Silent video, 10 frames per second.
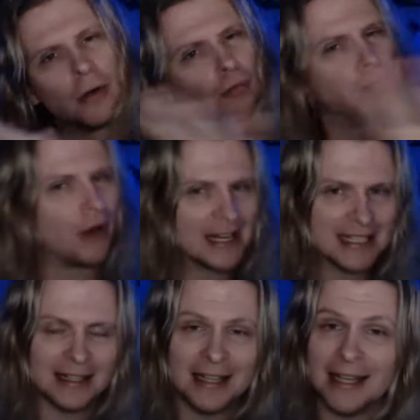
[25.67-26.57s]

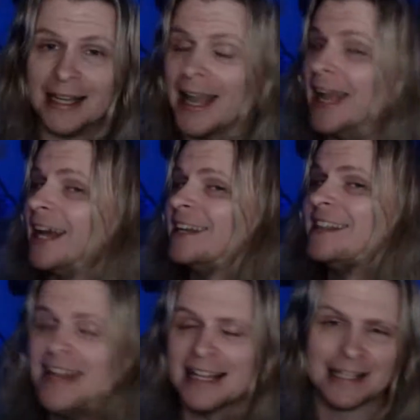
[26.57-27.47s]
wrestling, and
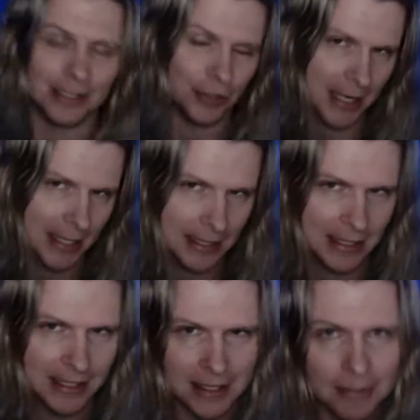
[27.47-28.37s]
this is your
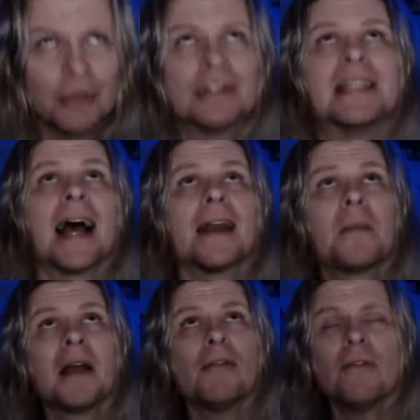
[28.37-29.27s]
AEW
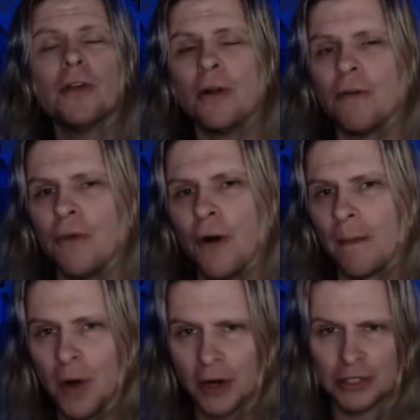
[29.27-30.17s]
Dynamite review for
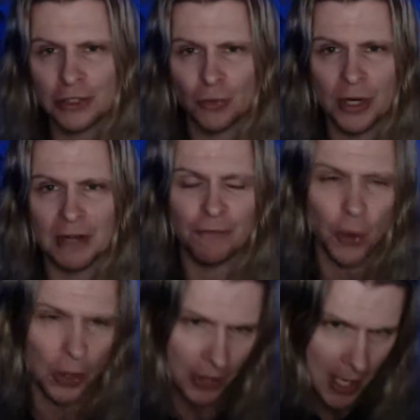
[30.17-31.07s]
March
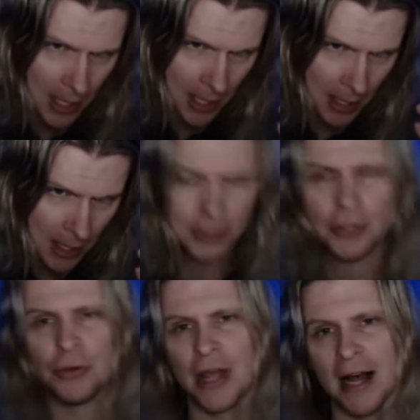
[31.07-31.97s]
24th,
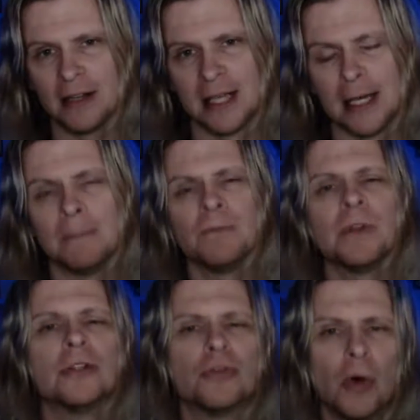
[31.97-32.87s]

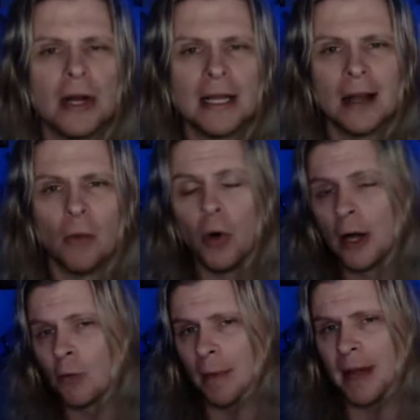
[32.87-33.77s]

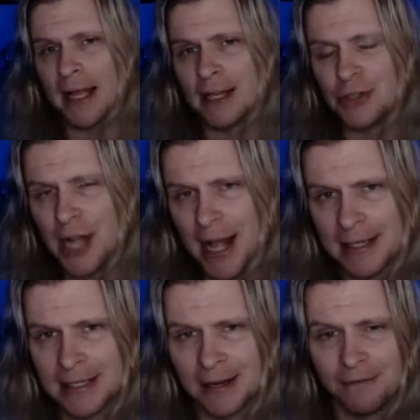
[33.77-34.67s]
2021. We're back in
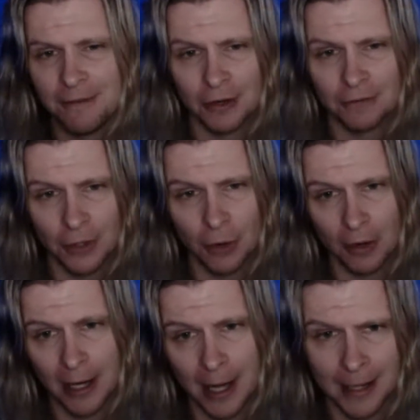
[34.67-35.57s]
Jacksonville,
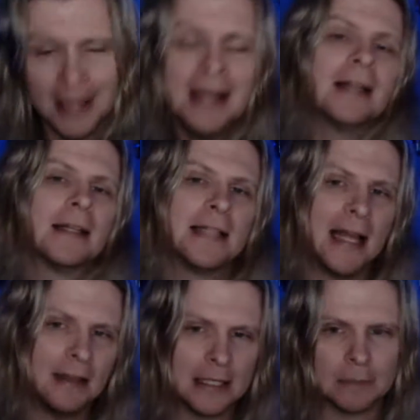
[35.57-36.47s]
Florida, the
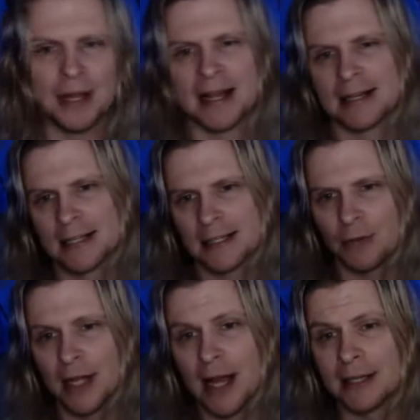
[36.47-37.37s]
Daily's place.
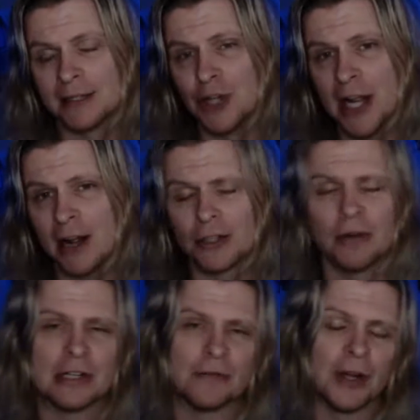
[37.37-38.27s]
We got JR,
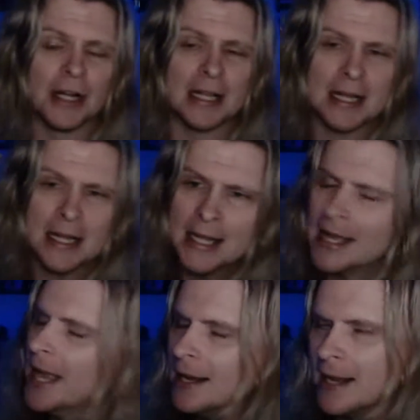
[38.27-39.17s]
Tony Schiavone,
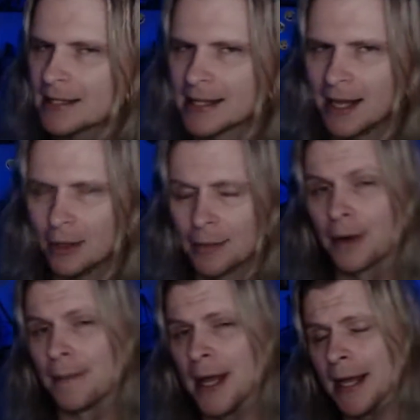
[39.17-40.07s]
and
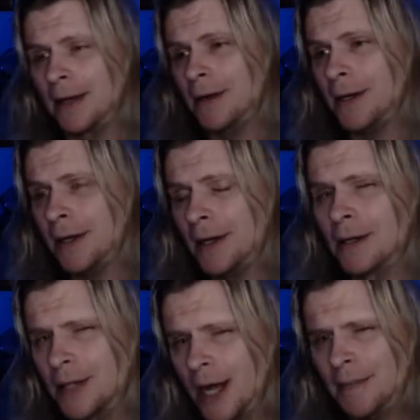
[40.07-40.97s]
Excalibur back on
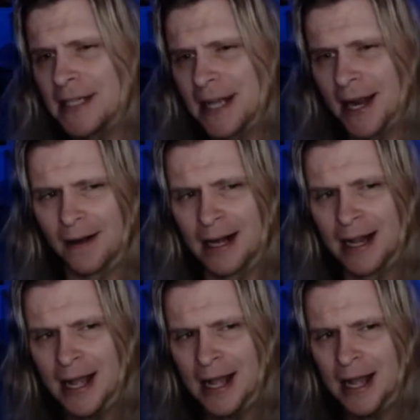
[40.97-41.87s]
commentary,
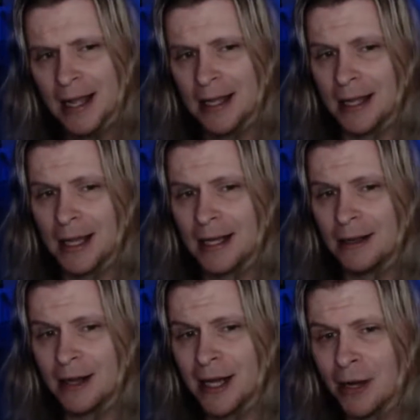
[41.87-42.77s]
and
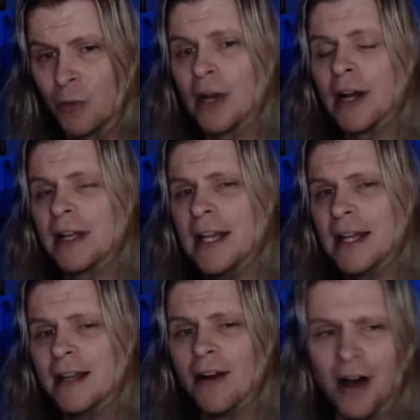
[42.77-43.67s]
we're going to
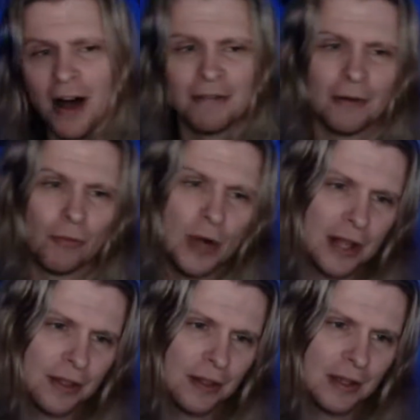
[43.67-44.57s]
kick it off
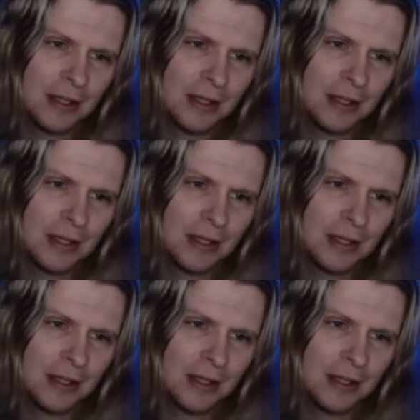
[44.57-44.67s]
with